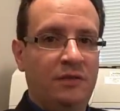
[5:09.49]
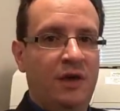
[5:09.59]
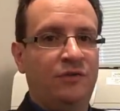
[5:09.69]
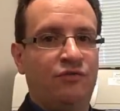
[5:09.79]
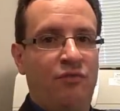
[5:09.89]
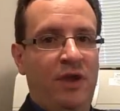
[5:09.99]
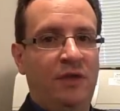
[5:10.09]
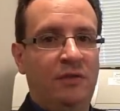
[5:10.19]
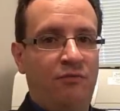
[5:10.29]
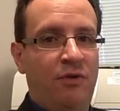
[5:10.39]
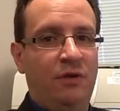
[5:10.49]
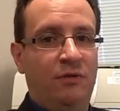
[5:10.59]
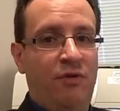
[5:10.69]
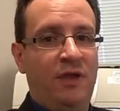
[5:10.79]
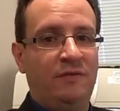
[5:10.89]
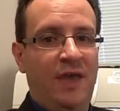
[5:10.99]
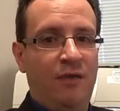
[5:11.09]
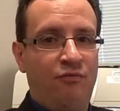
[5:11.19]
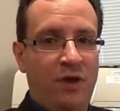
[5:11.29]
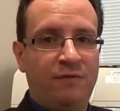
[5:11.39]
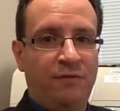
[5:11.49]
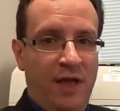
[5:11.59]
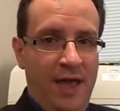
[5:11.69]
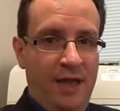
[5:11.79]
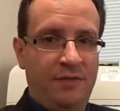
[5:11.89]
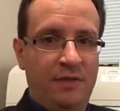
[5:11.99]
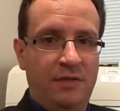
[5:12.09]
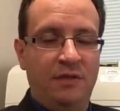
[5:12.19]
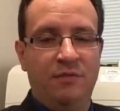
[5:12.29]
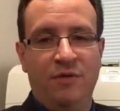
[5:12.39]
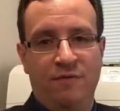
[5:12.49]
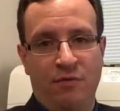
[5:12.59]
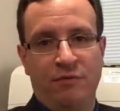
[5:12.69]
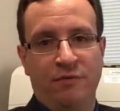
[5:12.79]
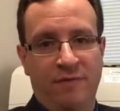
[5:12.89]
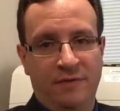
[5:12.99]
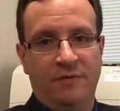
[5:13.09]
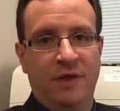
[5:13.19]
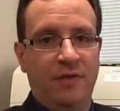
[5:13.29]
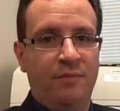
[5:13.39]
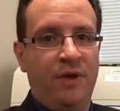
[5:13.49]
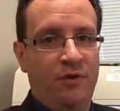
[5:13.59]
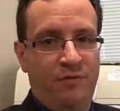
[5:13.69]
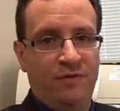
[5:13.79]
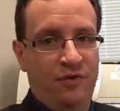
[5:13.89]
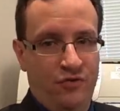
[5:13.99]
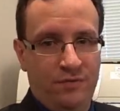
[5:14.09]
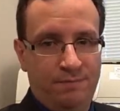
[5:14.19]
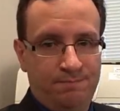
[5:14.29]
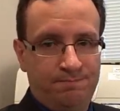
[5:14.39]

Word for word: does raise a red flag that needs to be further investigated by your physician.